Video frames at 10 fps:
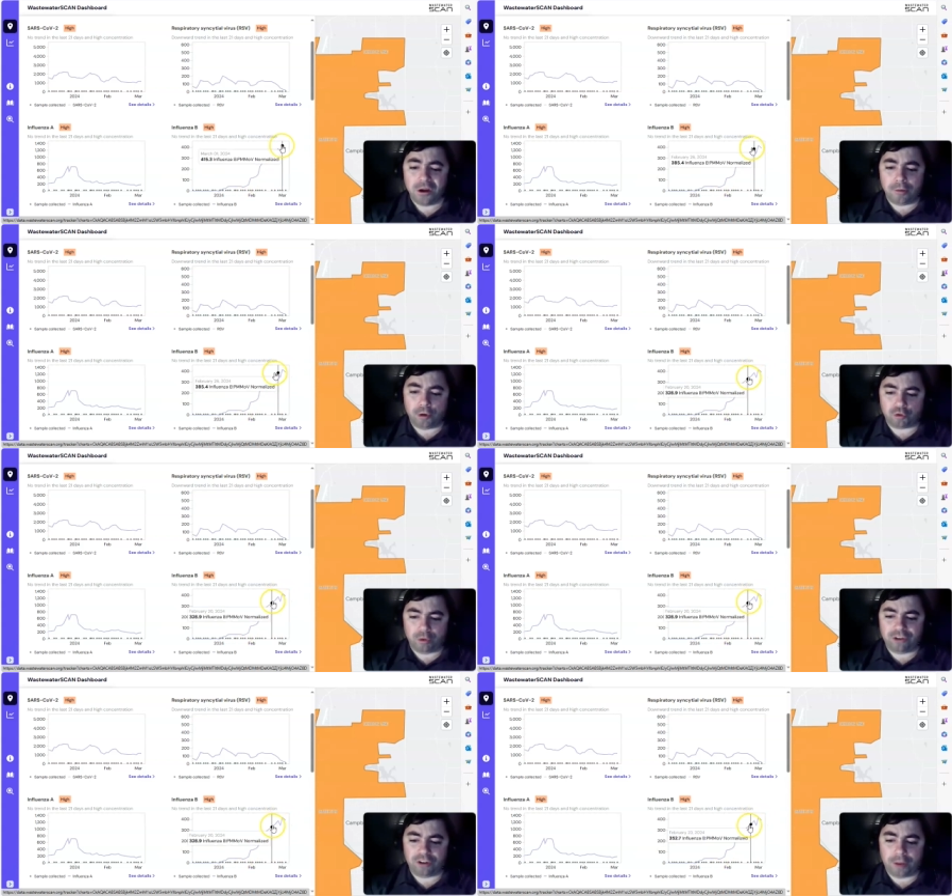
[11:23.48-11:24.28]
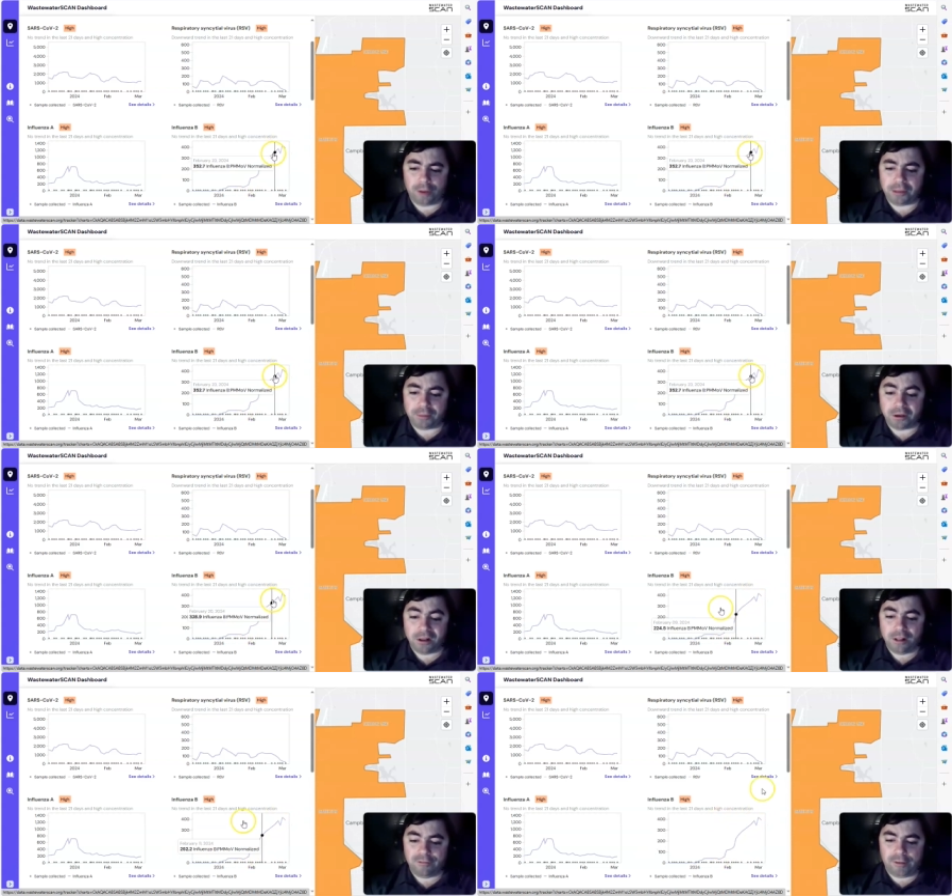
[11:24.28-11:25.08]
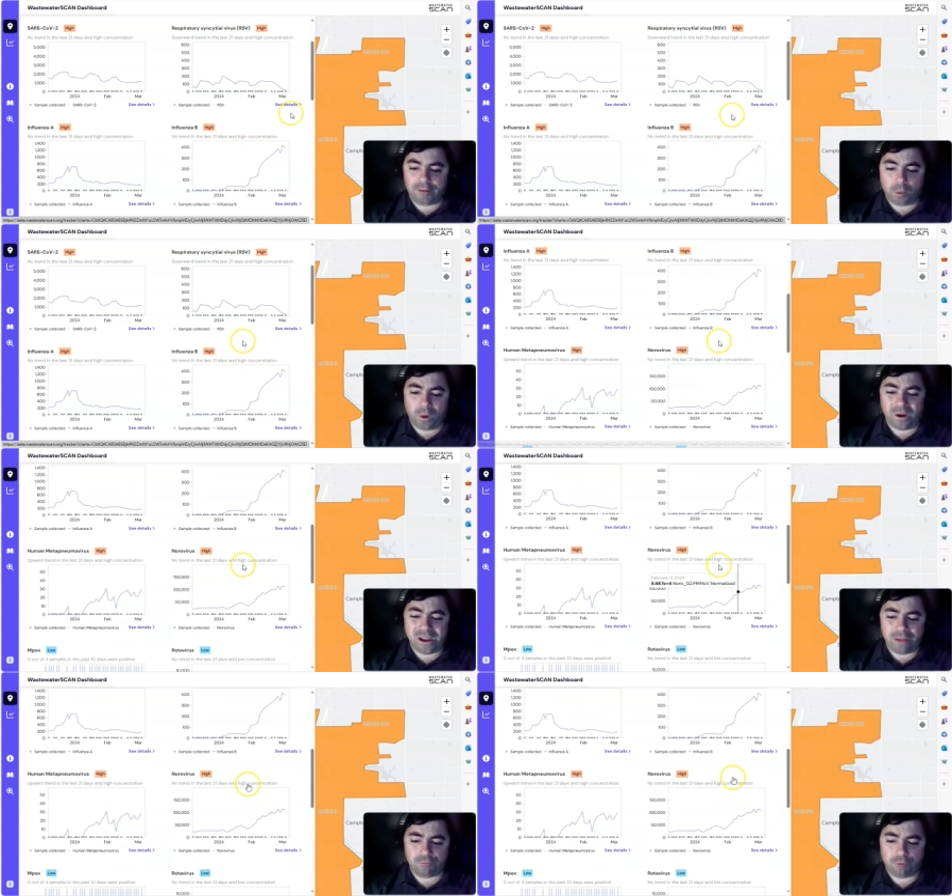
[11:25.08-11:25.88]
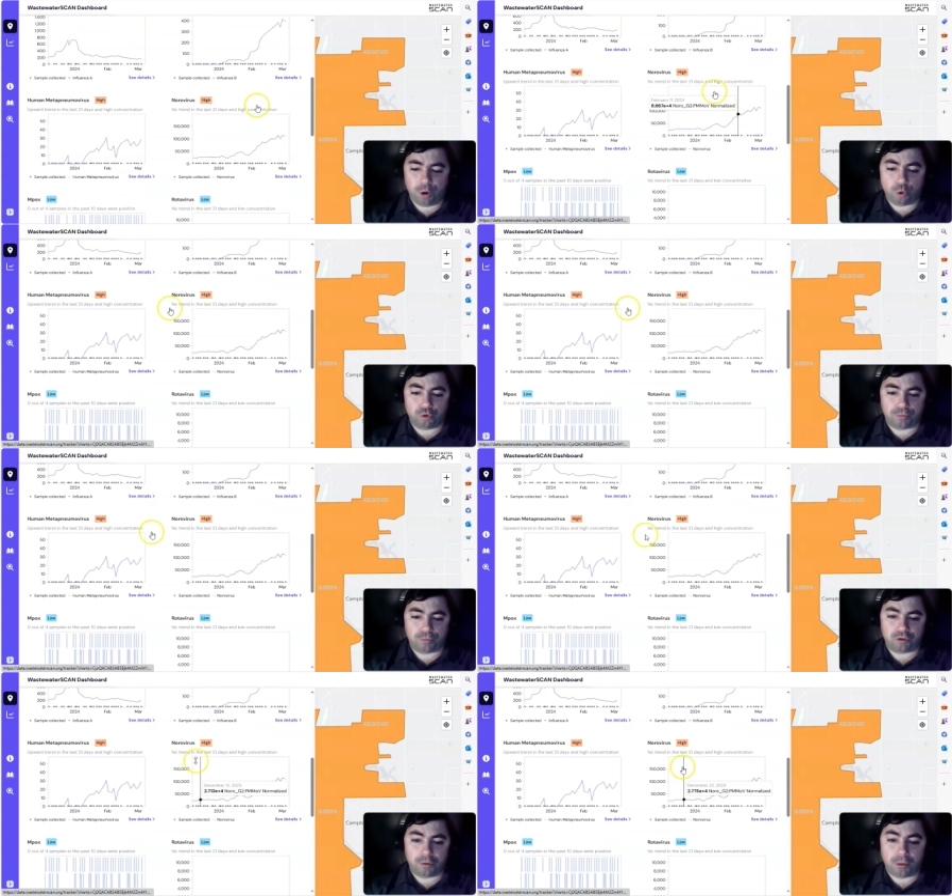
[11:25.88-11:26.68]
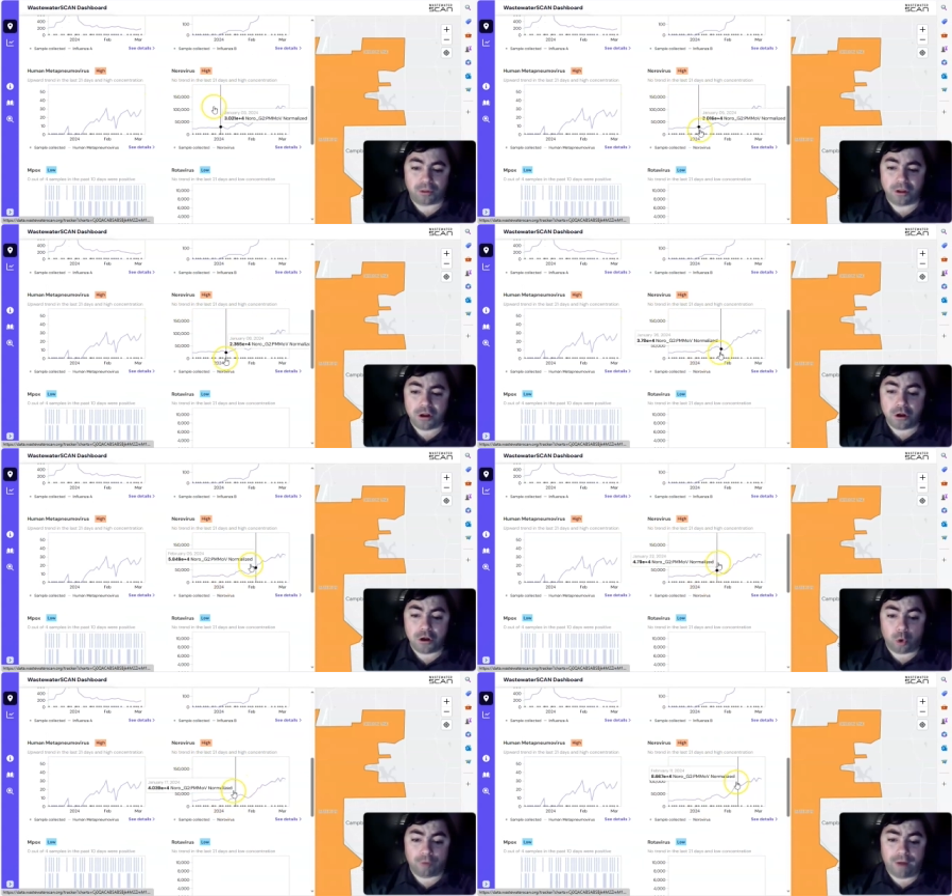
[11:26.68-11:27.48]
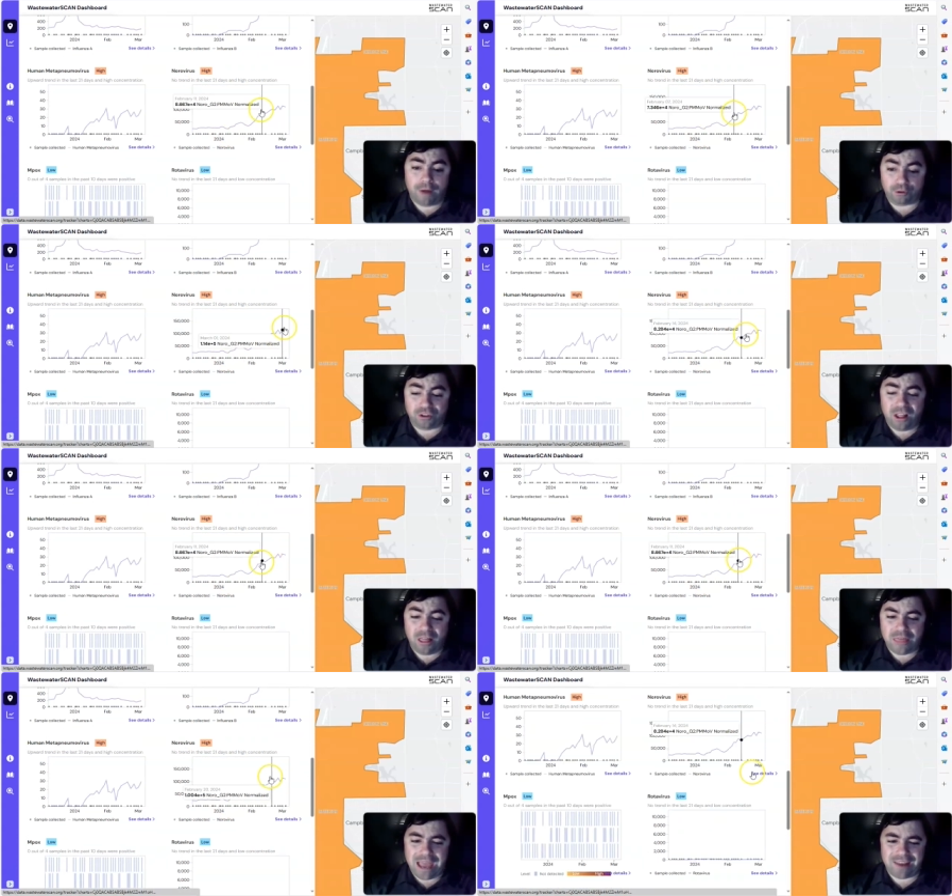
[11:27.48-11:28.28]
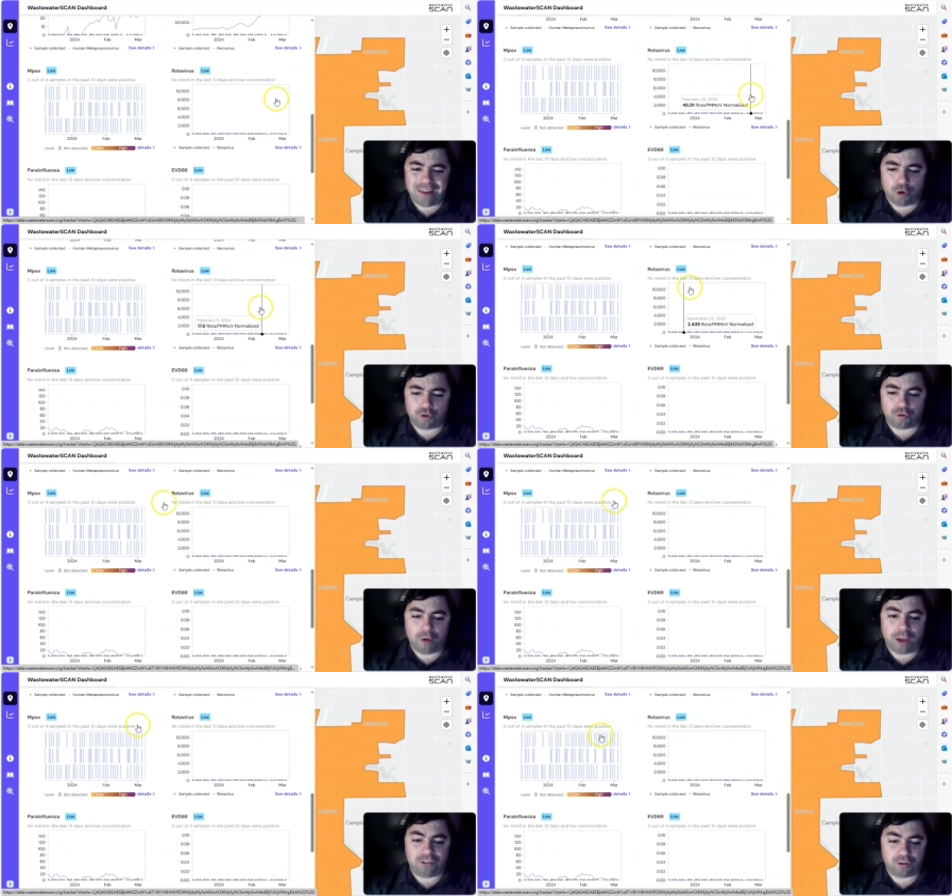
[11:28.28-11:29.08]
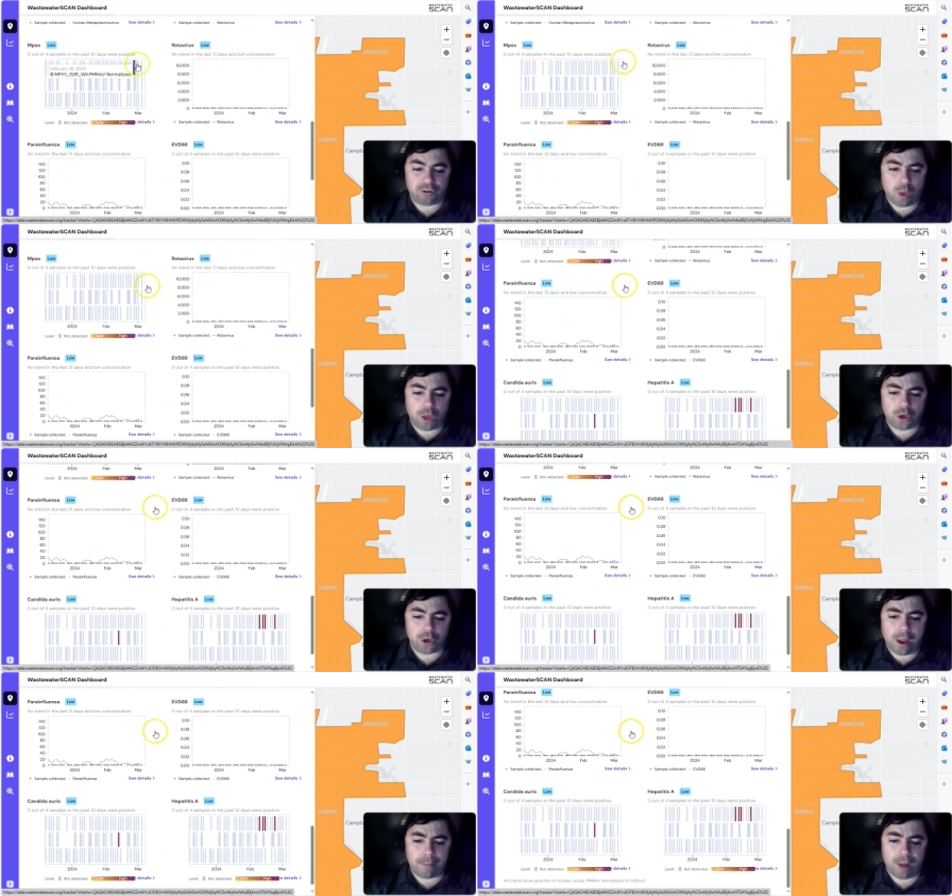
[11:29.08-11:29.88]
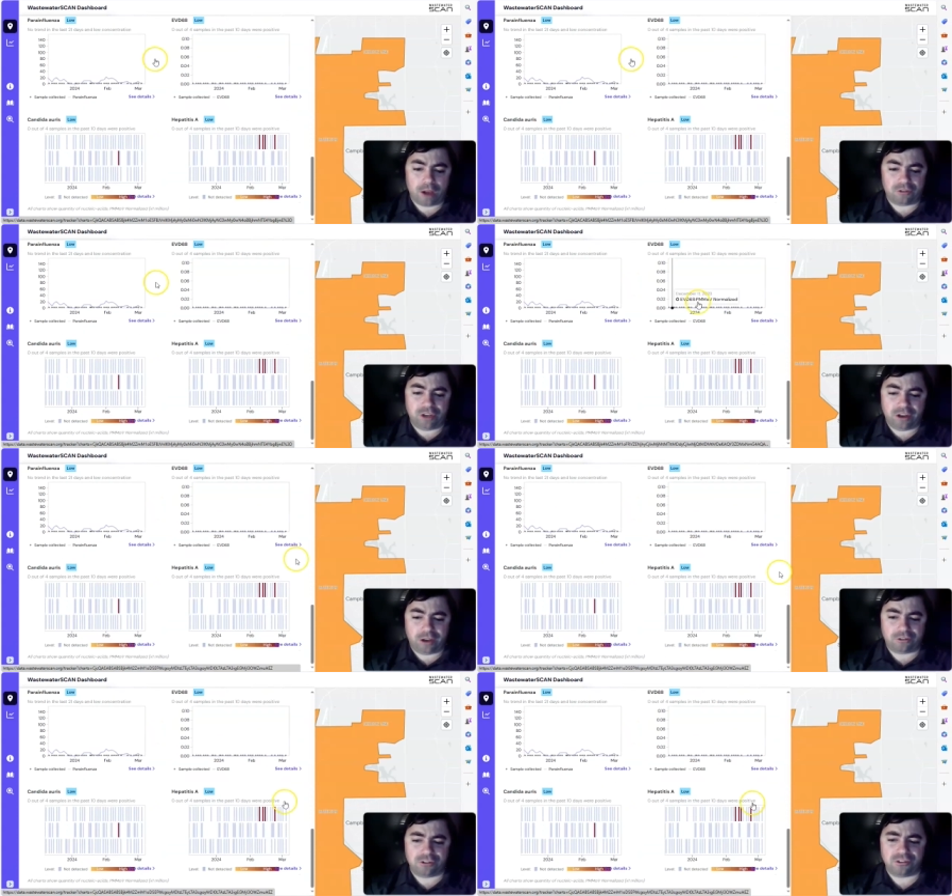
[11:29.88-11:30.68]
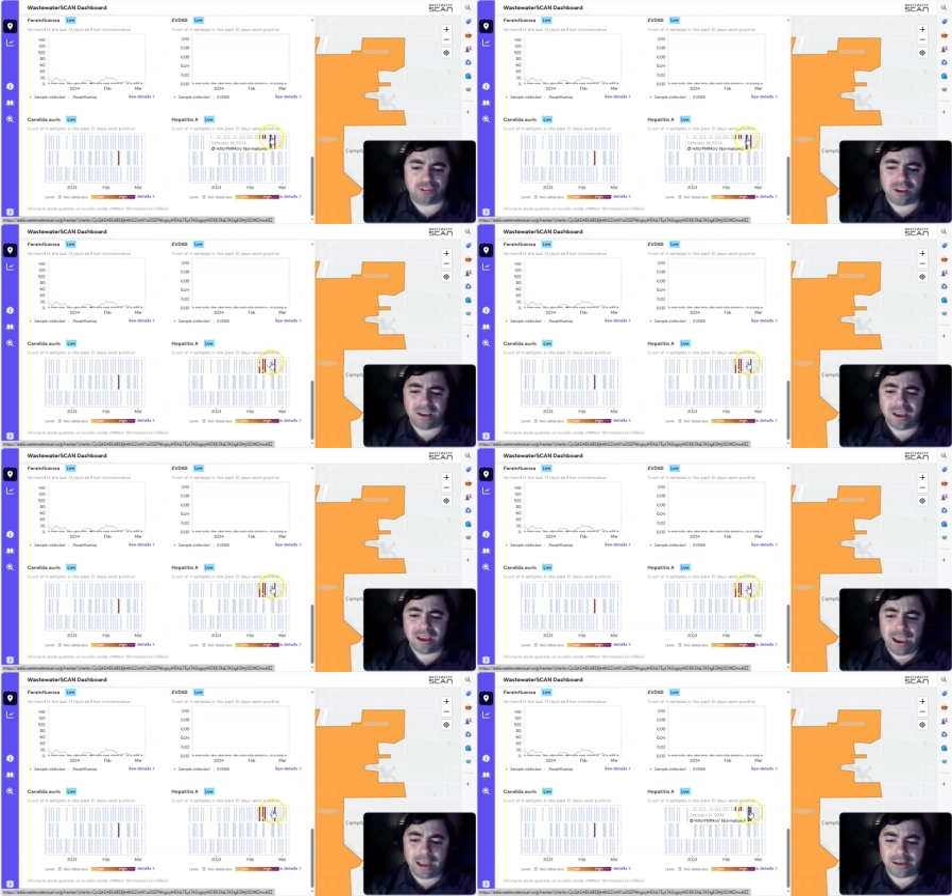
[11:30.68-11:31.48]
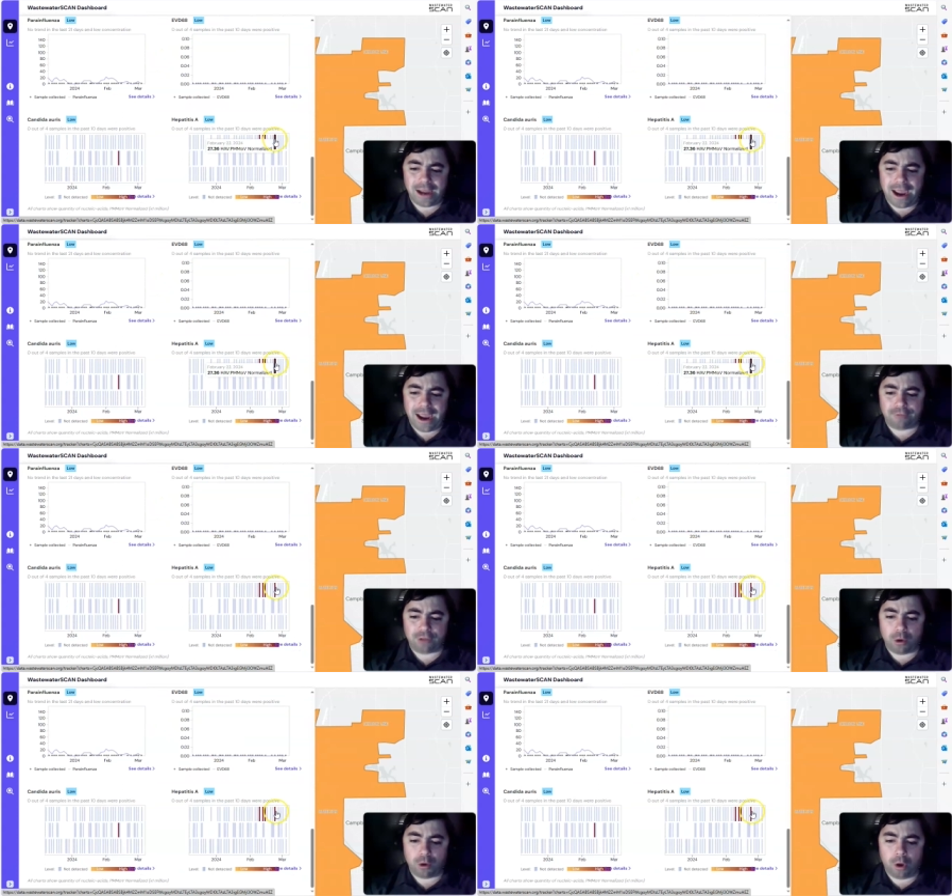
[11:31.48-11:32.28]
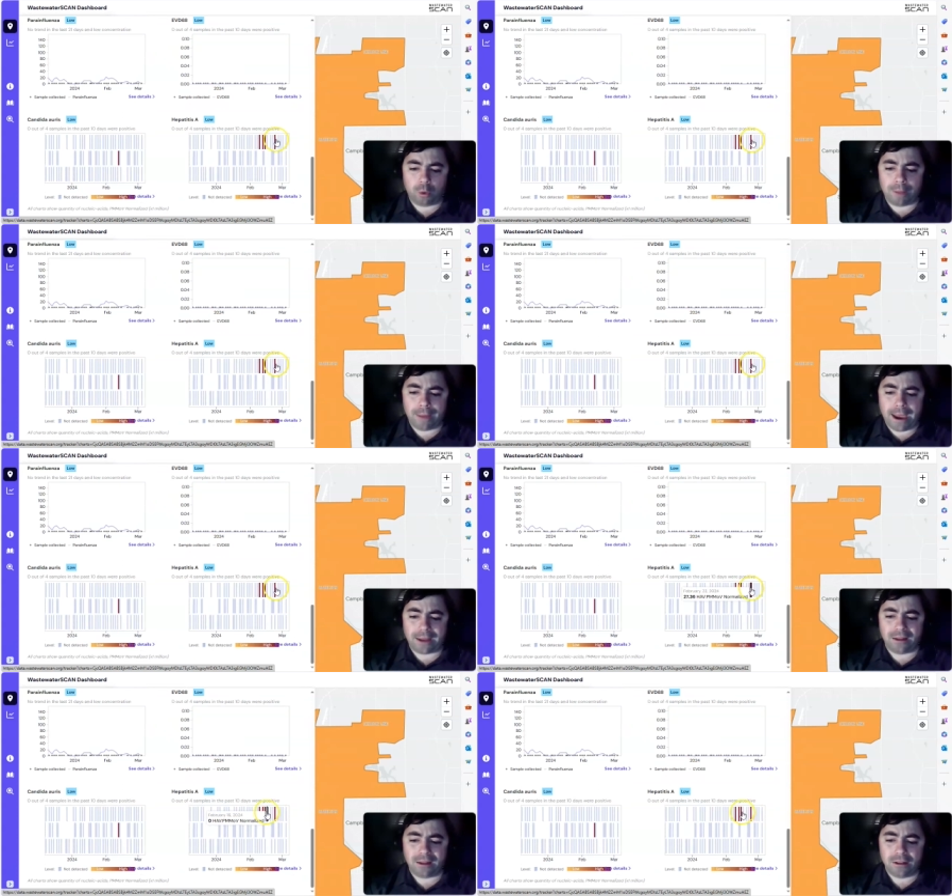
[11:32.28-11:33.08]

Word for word: the most recent update, but February it rose most of the month. Norovirus, that is also rising as well. No Mpox detections, and you have to go all the way back